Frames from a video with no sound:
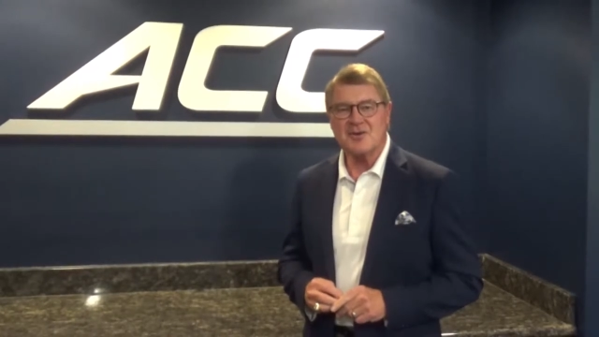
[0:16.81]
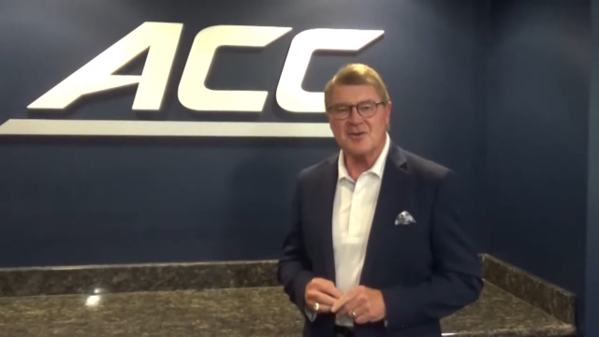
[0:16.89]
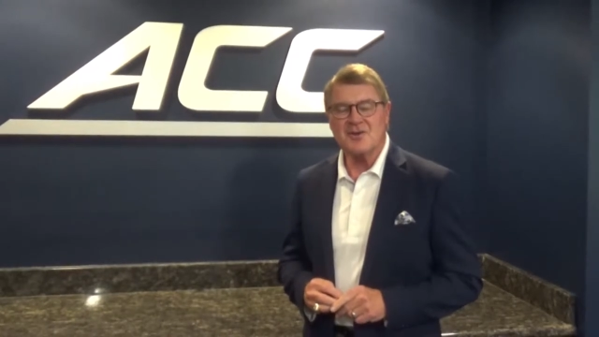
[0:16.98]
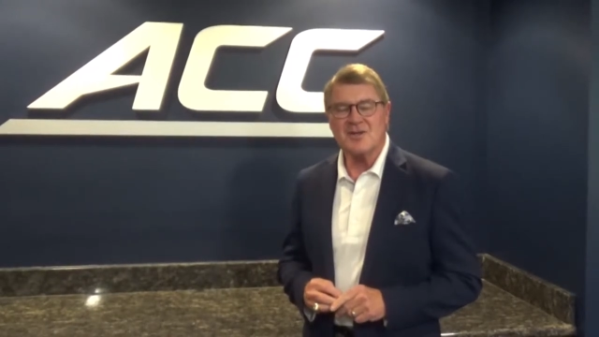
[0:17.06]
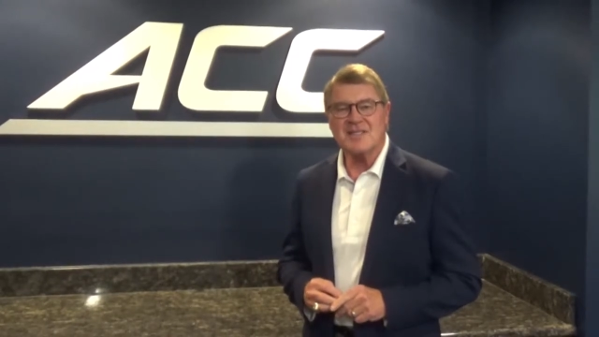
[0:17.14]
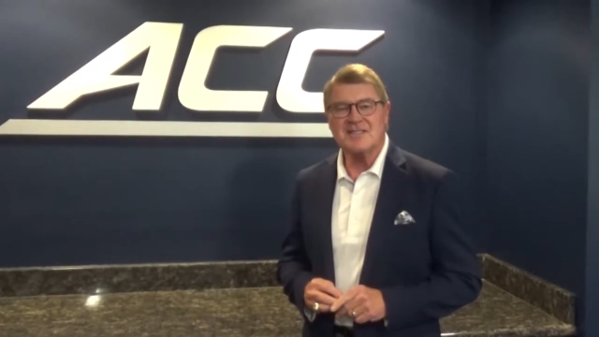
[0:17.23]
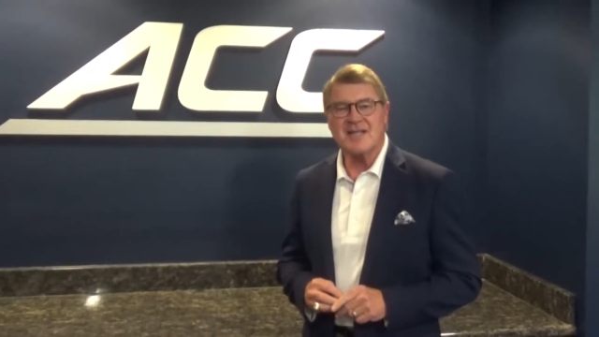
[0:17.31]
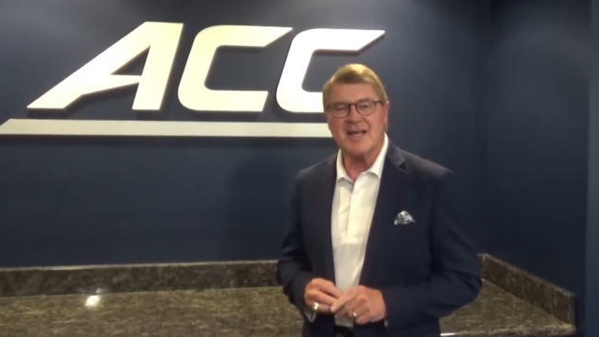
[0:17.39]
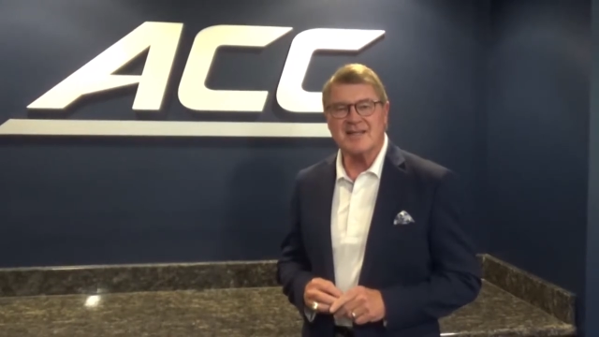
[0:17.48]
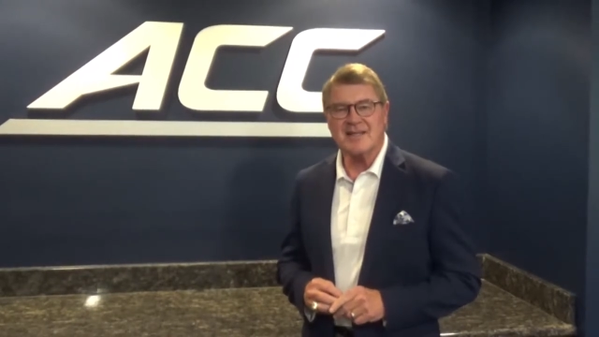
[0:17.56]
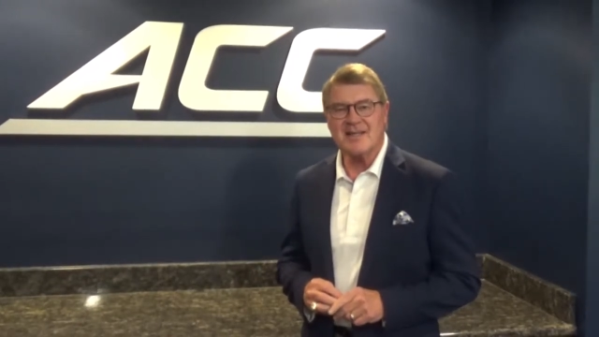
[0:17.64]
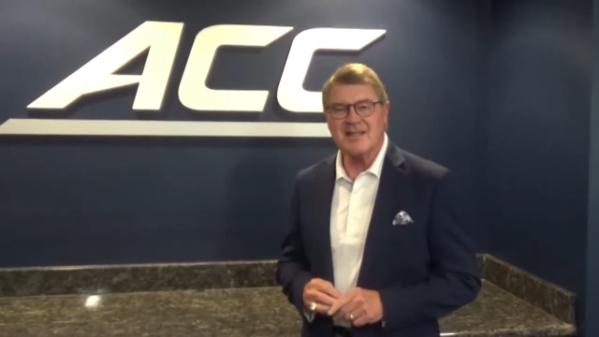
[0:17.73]
intercollegiate
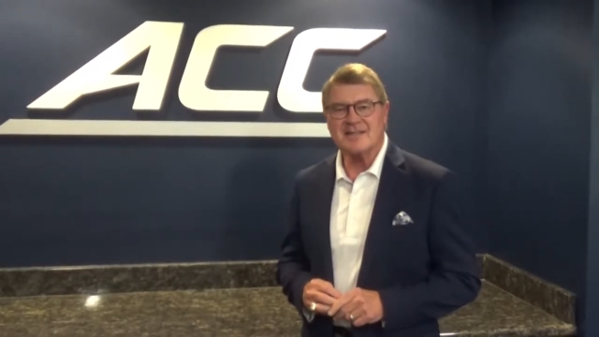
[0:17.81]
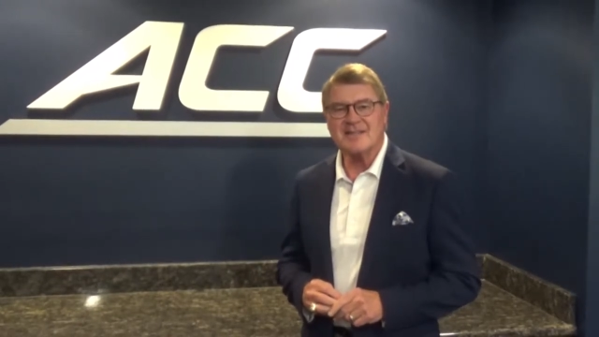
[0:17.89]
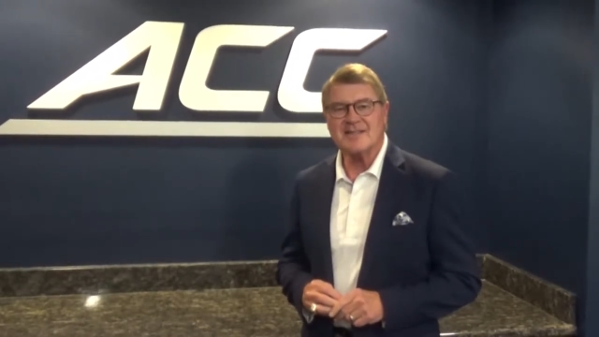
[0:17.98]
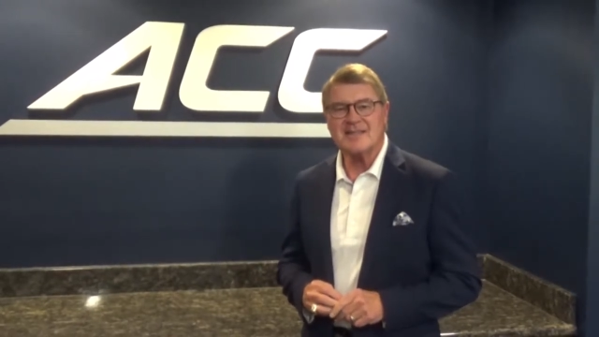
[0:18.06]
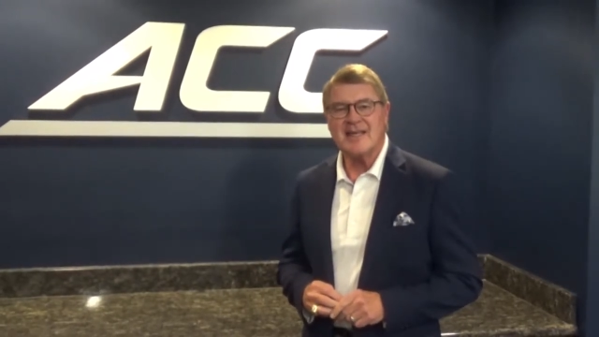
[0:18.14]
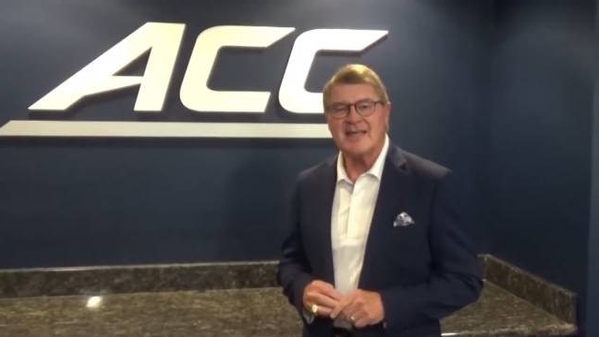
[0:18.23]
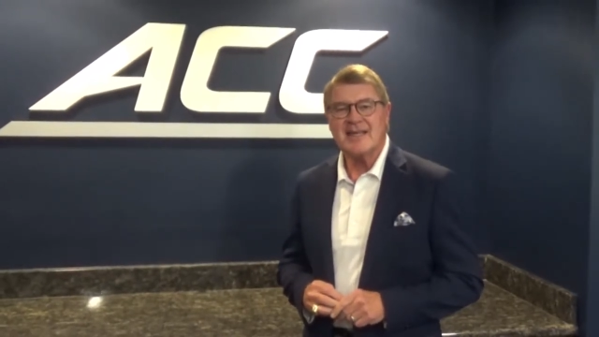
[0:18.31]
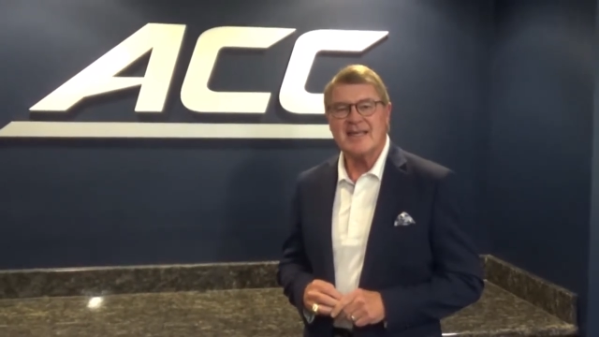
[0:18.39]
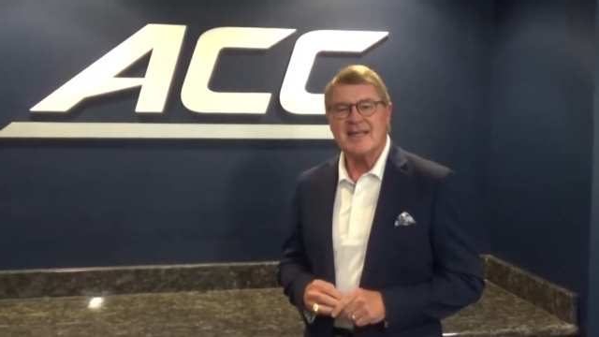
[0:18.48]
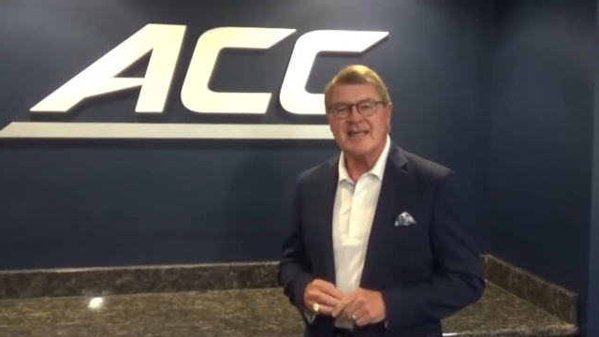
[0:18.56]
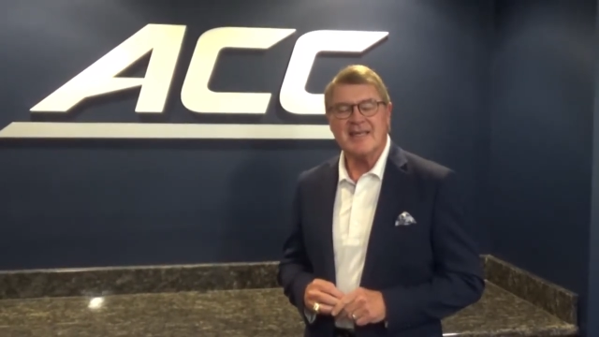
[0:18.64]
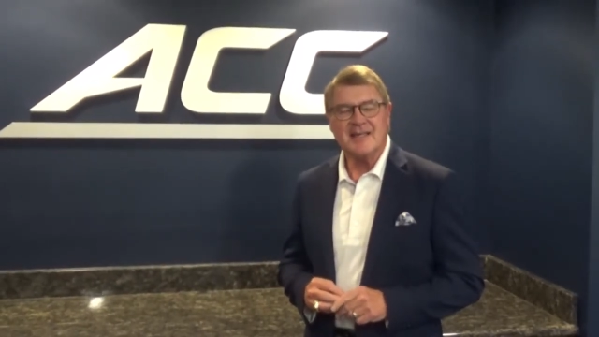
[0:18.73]
athletics
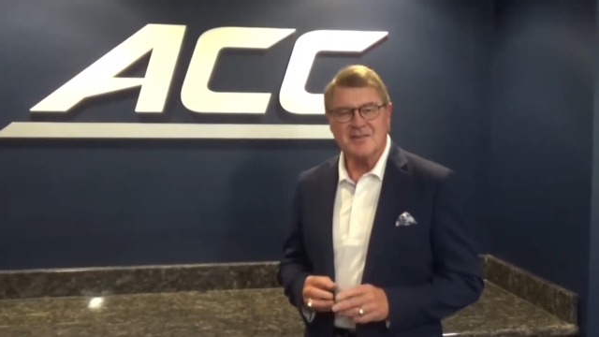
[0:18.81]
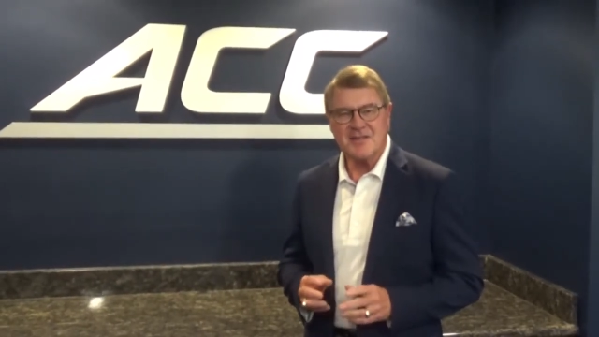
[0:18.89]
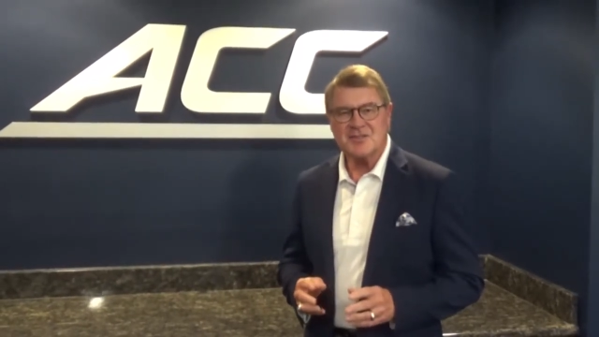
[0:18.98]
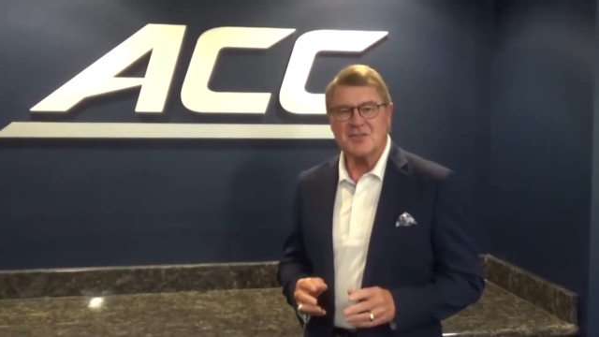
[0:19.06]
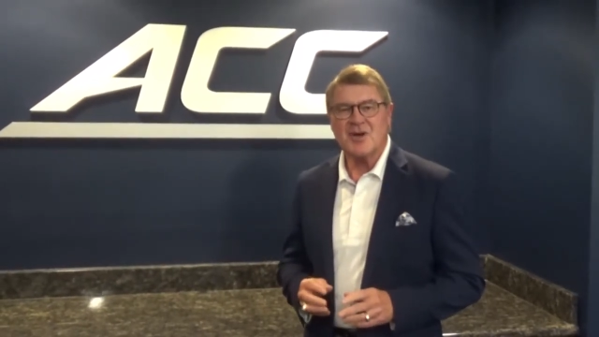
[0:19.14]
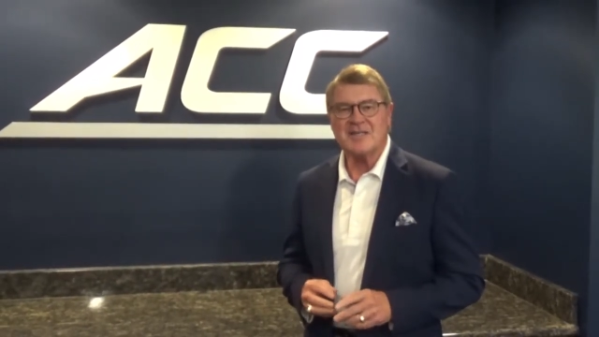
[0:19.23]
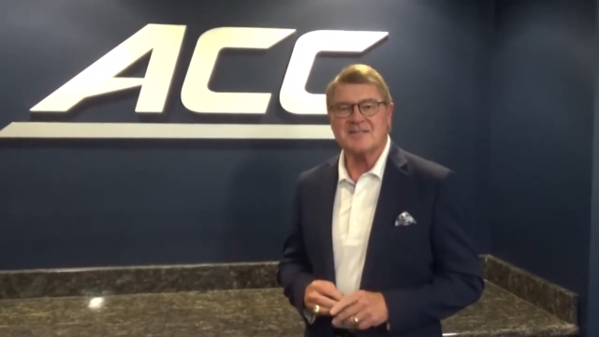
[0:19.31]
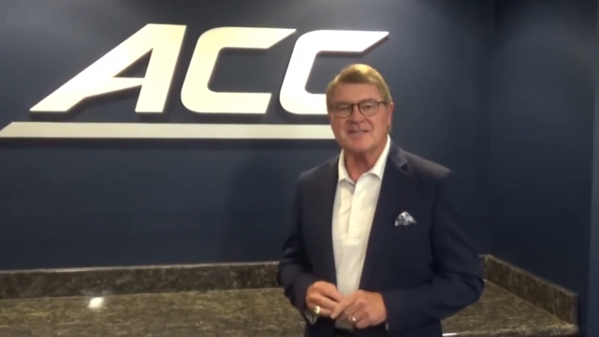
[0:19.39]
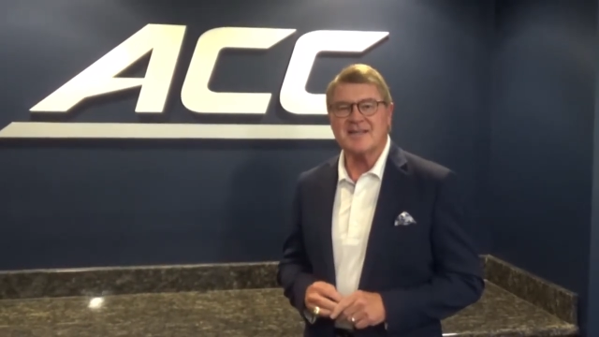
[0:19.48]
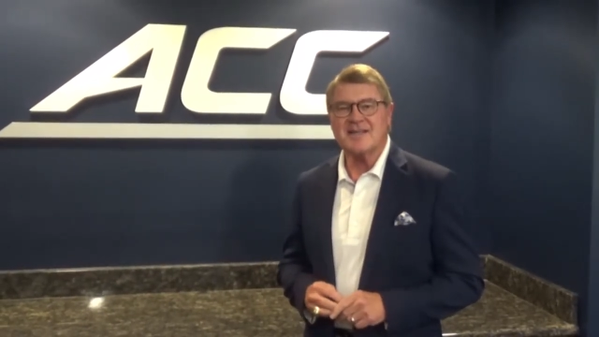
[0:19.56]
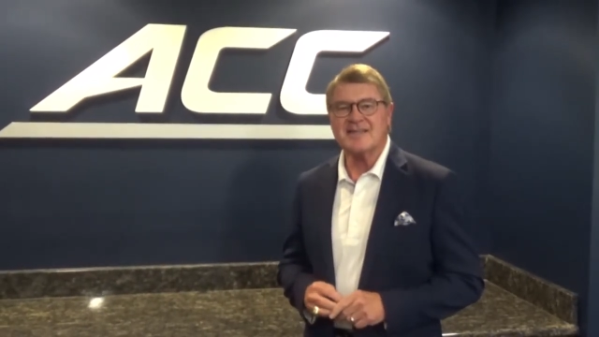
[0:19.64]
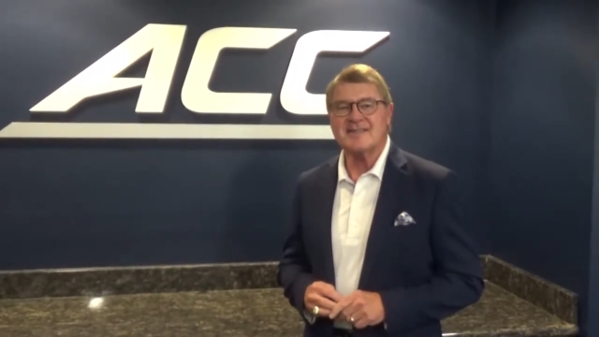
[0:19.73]
in this great
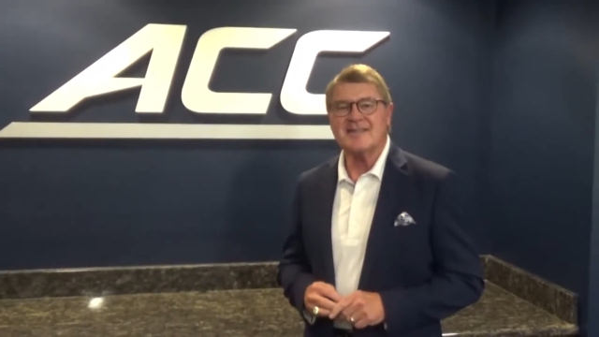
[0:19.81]
state,